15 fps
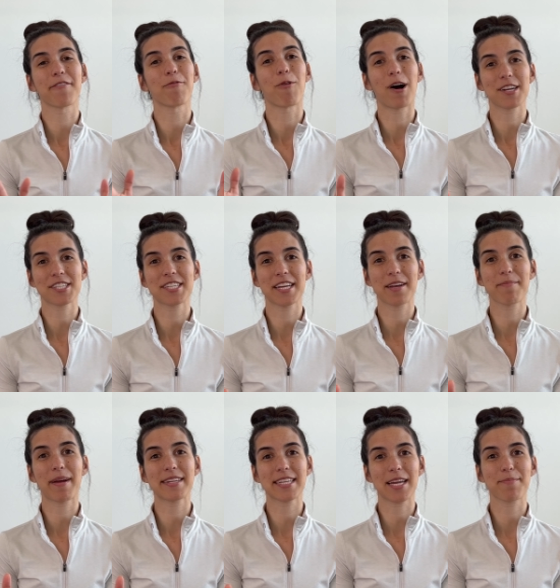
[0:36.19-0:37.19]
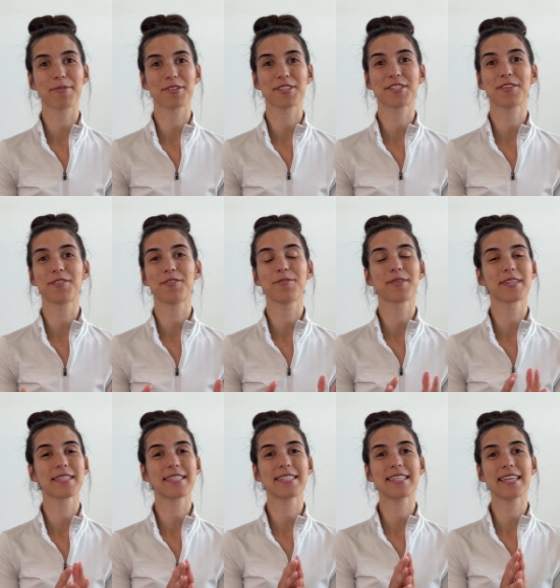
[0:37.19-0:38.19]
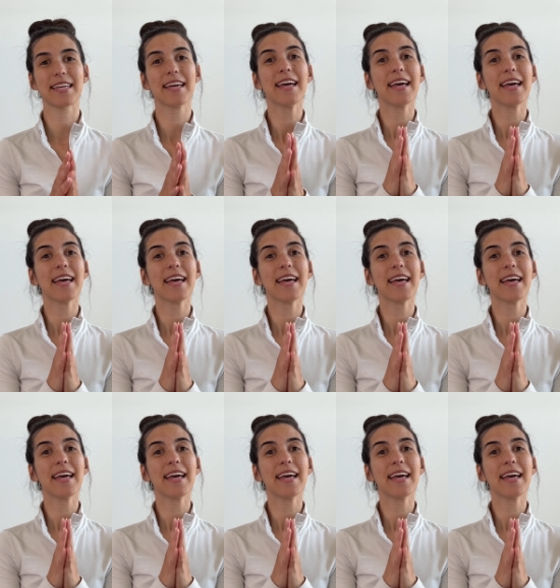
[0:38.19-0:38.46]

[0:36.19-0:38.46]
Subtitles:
washing my diapers so you can see